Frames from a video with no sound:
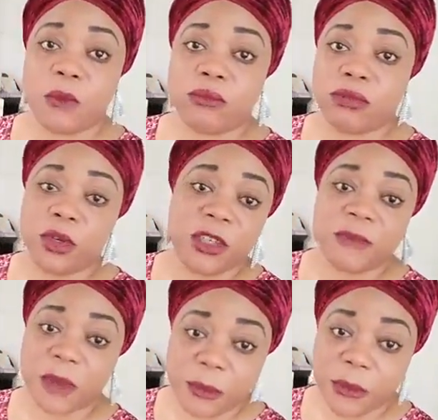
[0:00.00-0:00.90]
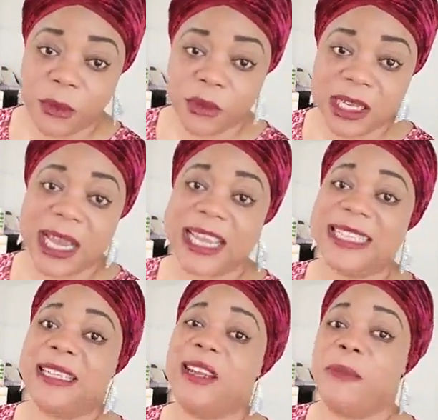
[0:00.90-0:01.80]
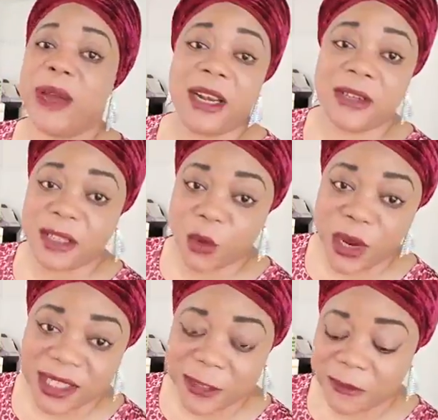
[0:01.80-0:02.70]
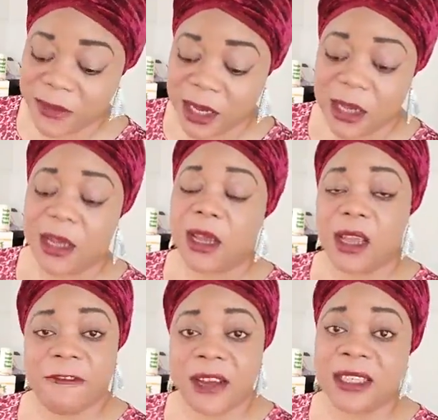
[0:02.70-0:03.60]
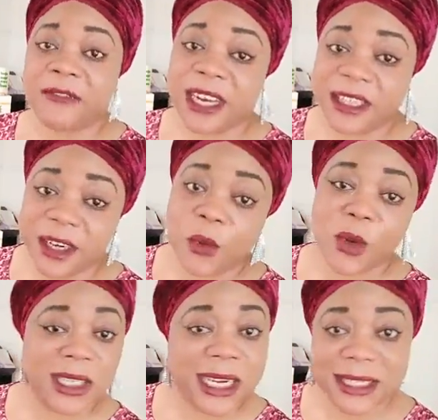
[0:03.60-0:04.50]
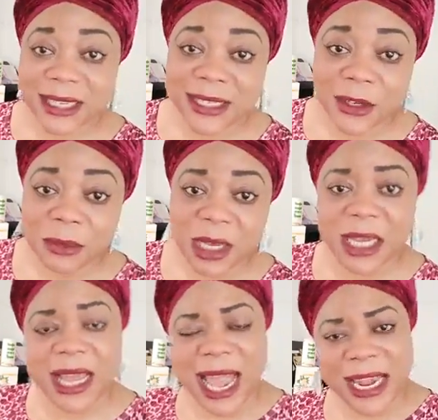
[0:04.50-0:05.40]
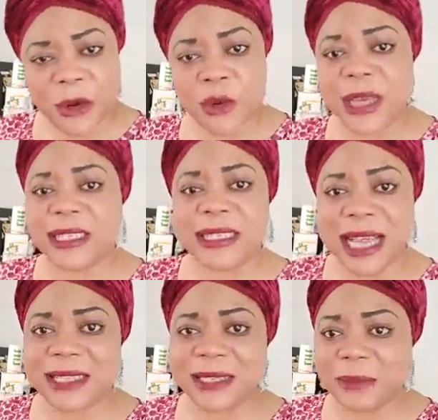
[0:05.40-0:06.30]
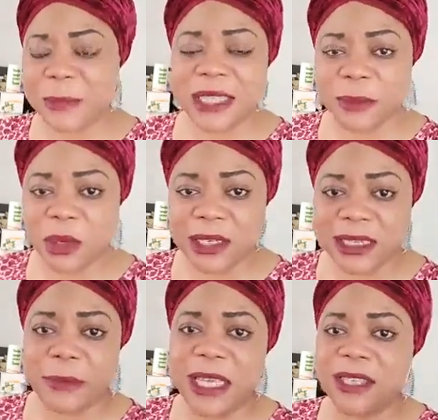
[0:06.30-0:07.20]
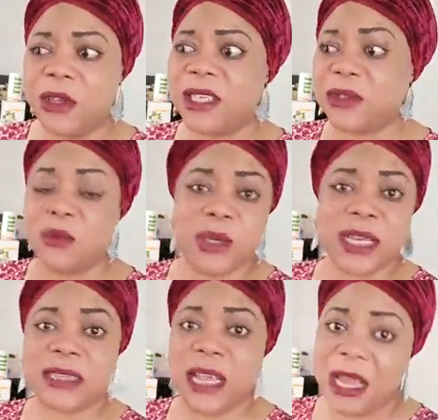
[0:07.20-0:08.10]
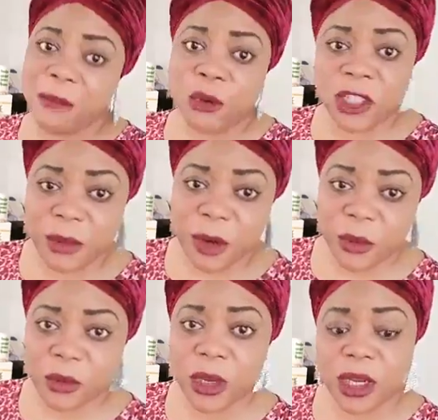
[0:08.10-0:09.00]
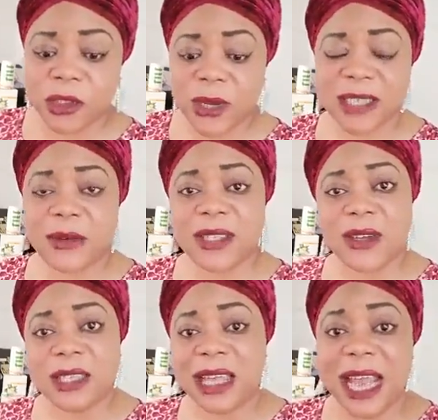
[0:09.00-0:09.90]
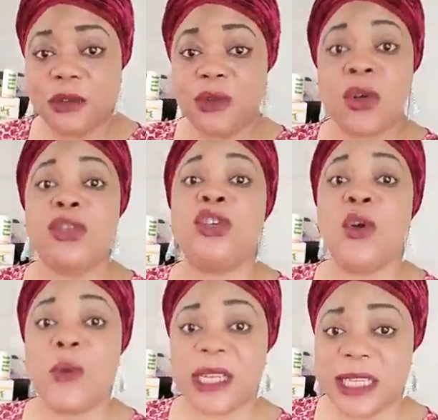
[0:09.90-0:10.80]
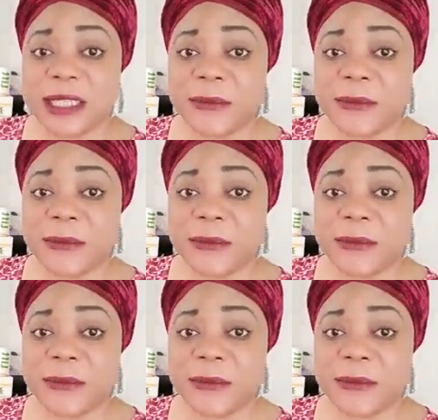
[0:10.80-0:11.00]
those people that easily pile on the weight. In fact, if I drink water, it stays on me. I know it. That is my metabolism. It's not as good as most people. So as a result, I do not joke with it